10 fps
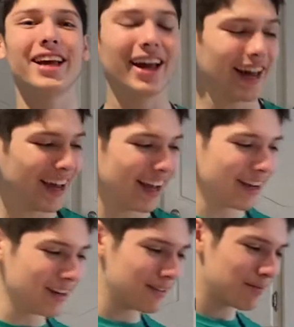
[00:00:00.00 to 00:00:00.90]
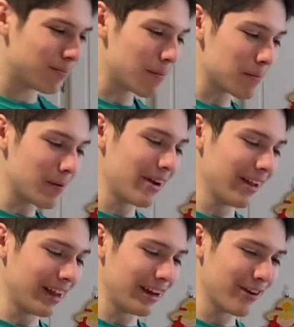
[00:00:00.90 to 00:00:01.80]
and Puppet
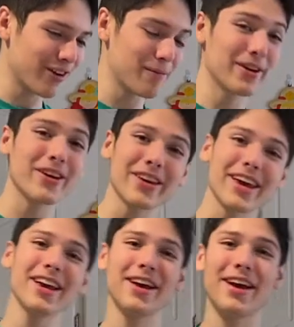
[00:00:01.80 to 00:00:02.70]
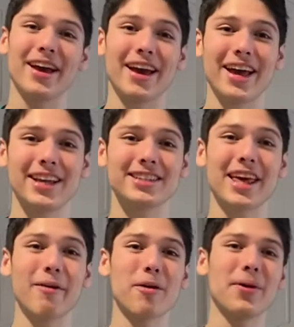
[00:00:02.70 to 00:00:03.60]
Marilyn here are gonna be cooking, and
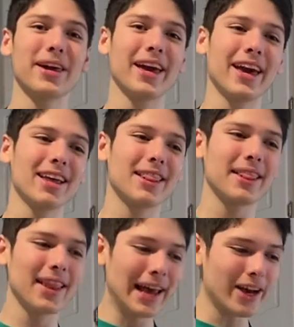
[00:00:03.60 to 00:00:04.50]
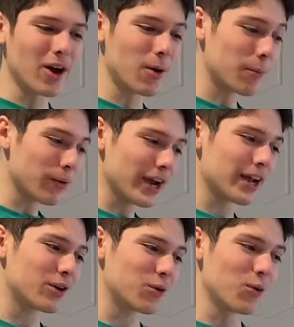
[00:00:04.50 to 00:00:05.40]
today we are making Lego brick
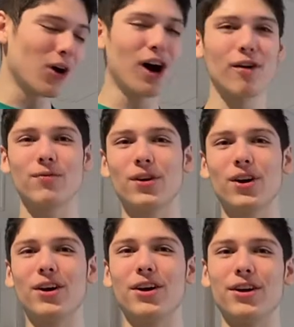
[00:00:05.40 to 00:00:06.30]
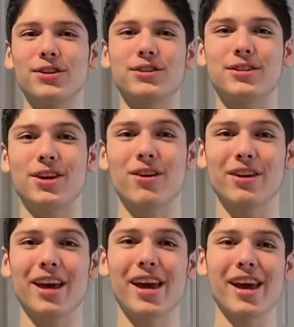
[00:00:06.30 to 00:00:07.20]
waffles.
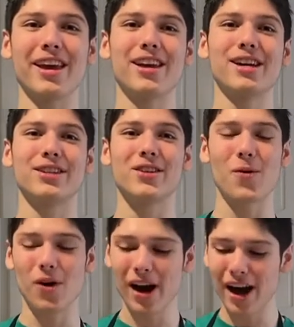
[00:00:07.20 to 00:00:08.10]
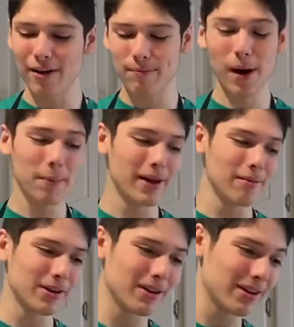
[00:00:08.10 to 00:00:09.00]
Okay, so we'll have Puppet
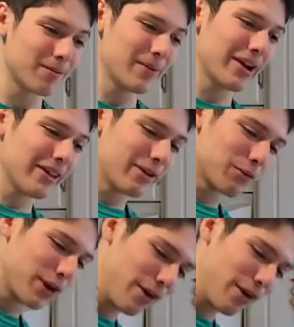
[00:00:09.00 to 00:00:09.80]
Marilyn read off